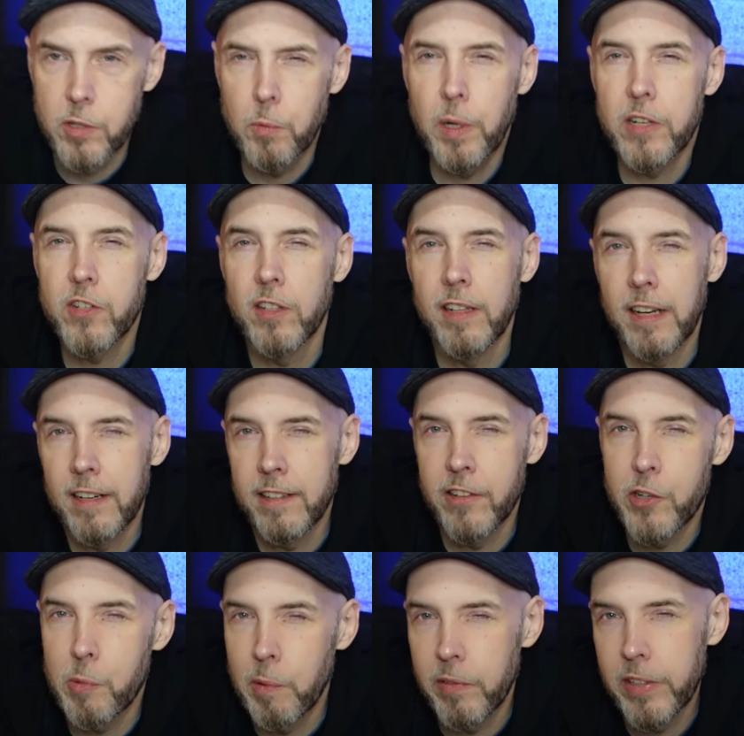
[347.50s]
to watch a lot of
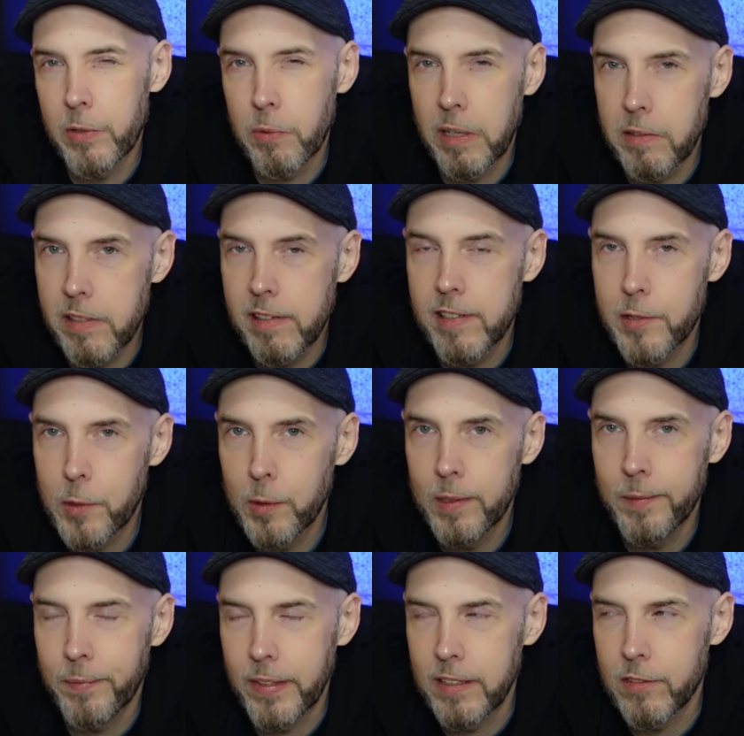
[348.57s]
ninja movies when I was in high
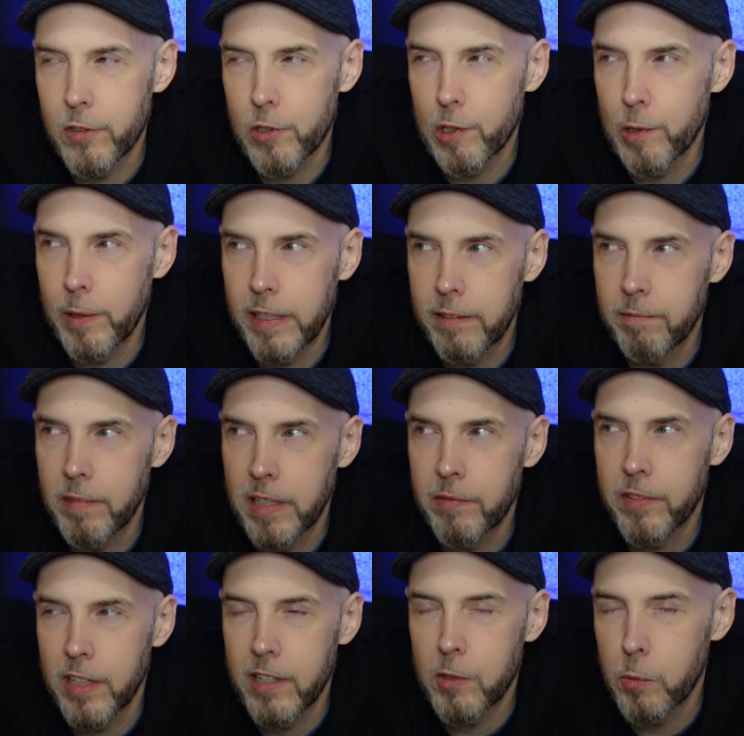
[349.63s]
school, and so I've
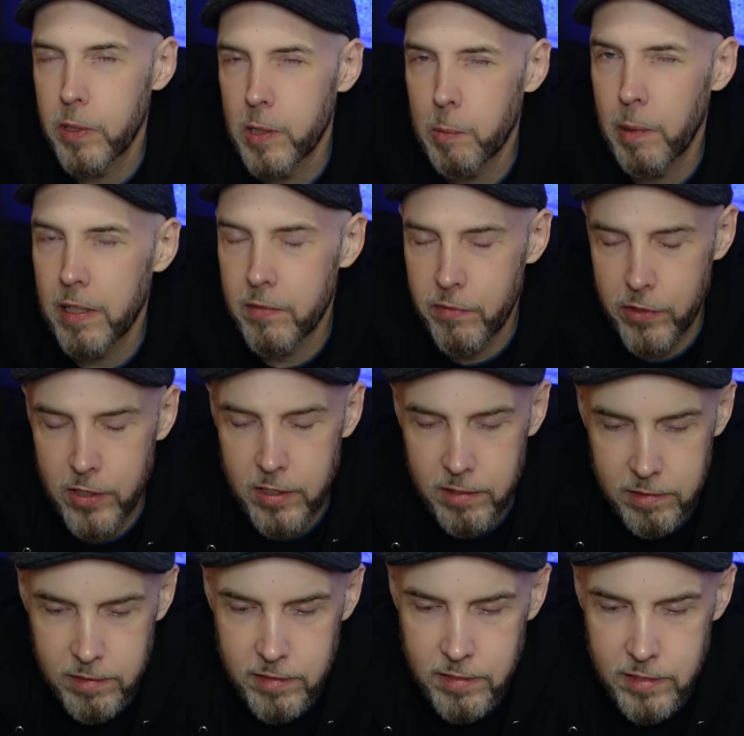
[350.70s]
got a sweet spot for
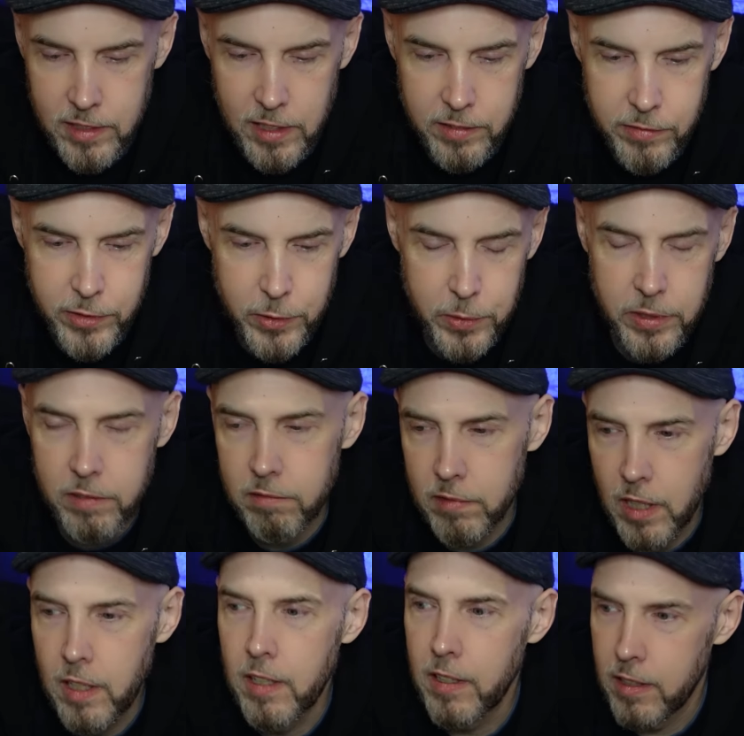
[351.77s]
kung fu and
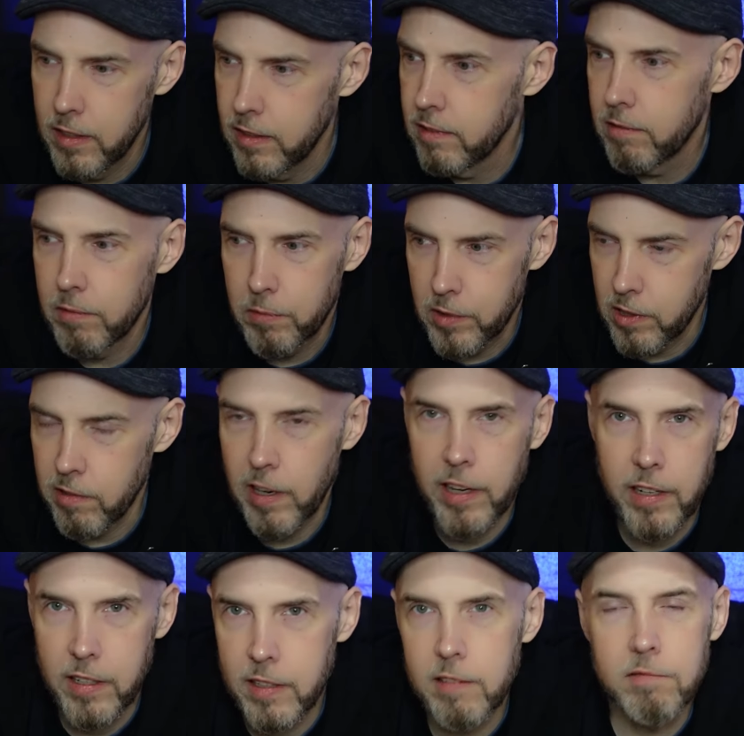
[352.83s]

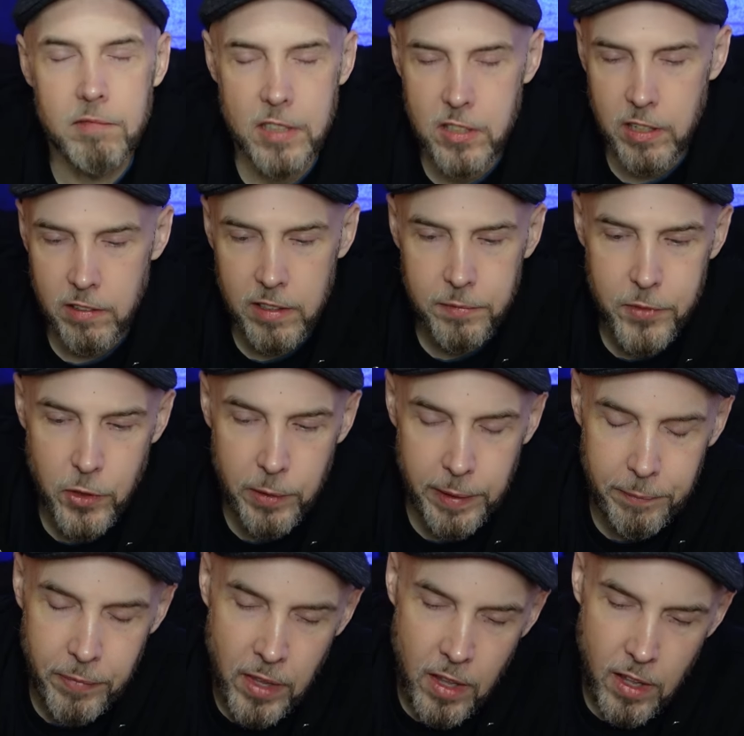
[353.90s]
karate and etc. So
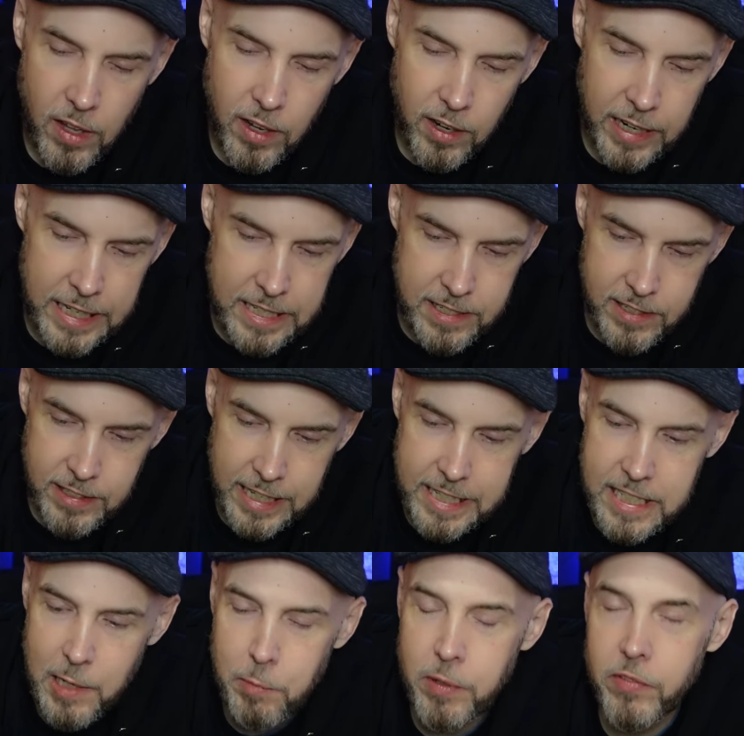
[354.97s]
anyway, all right,
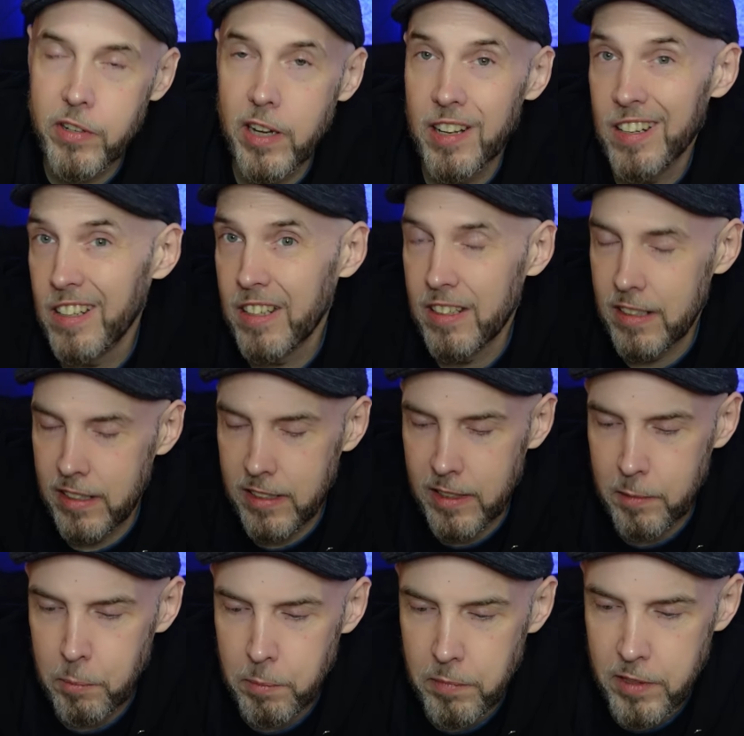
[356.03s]
next up we've got
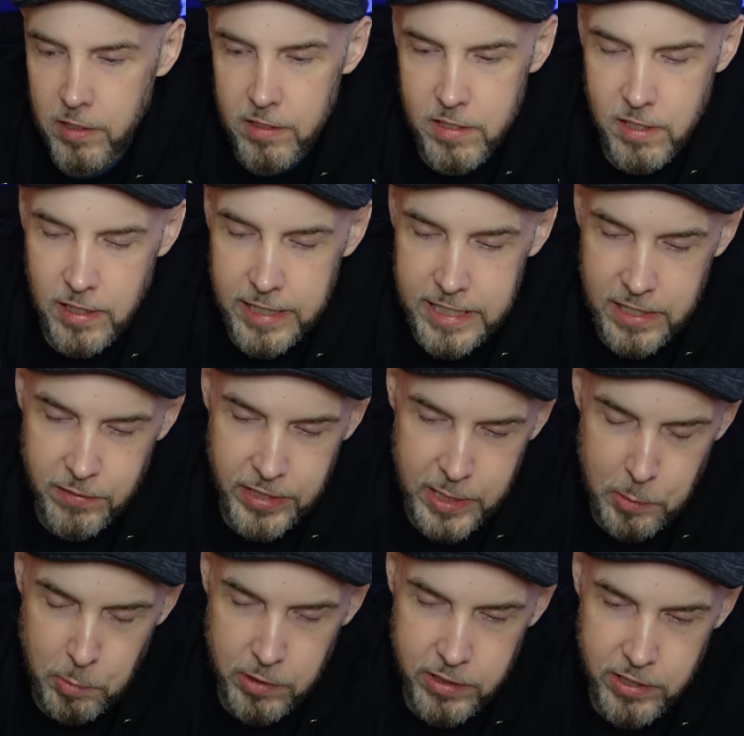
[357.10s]
a little slice of
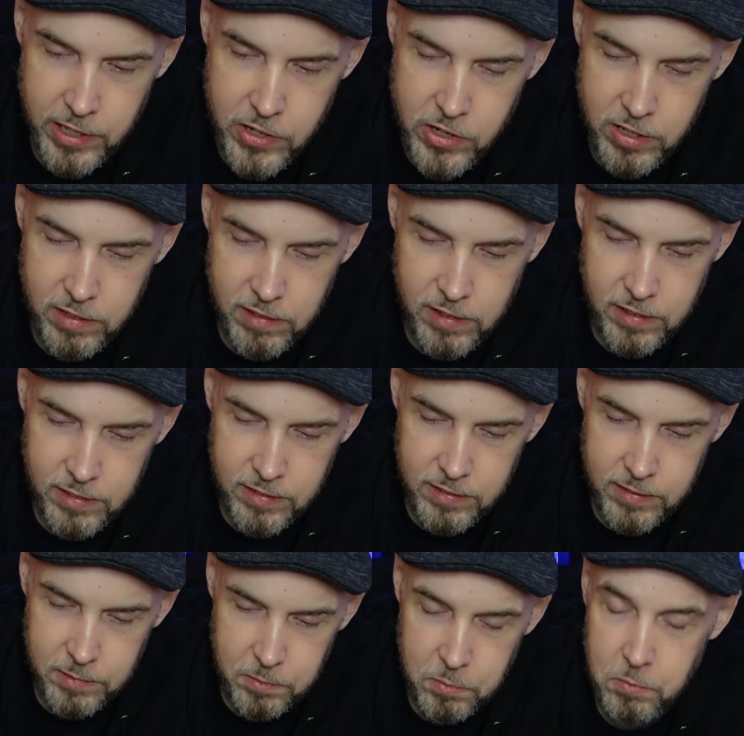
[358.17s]
exploitation.
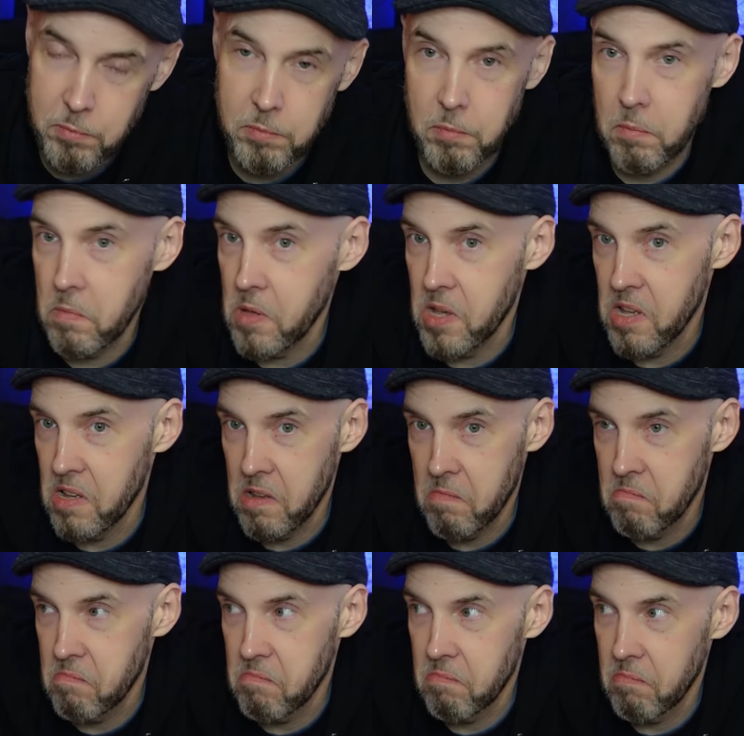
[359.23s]
I
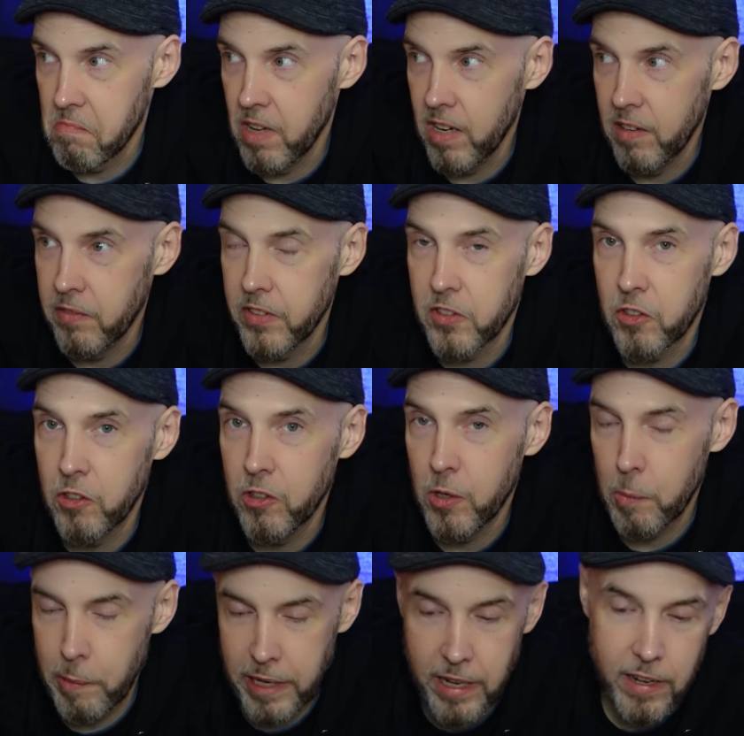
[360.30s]
don't know if it's good
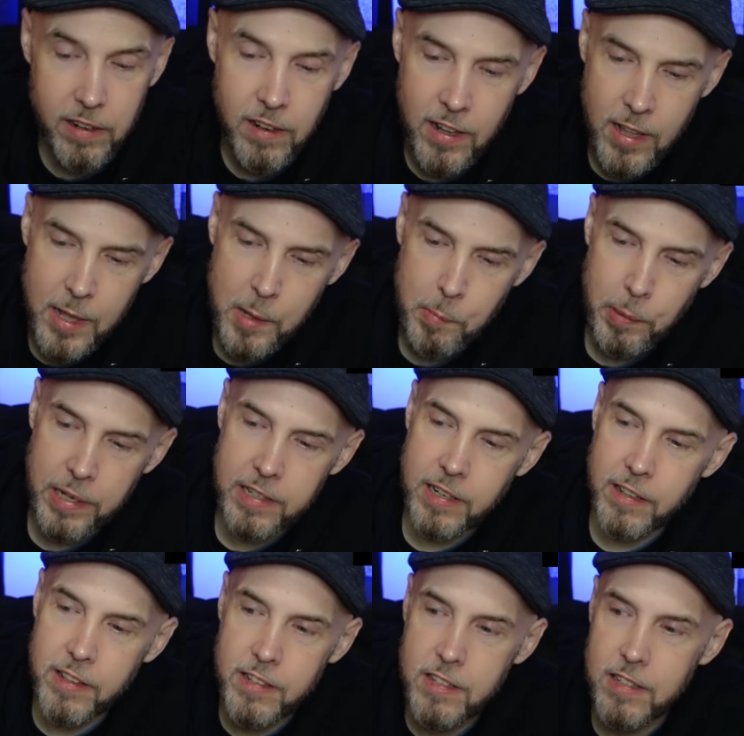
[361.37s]
or bad, but
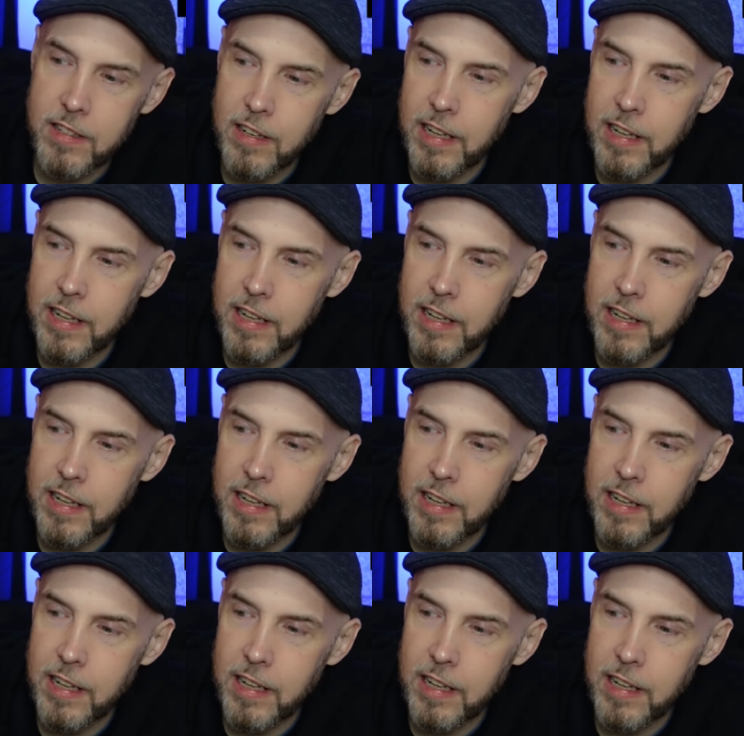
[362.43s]
this is an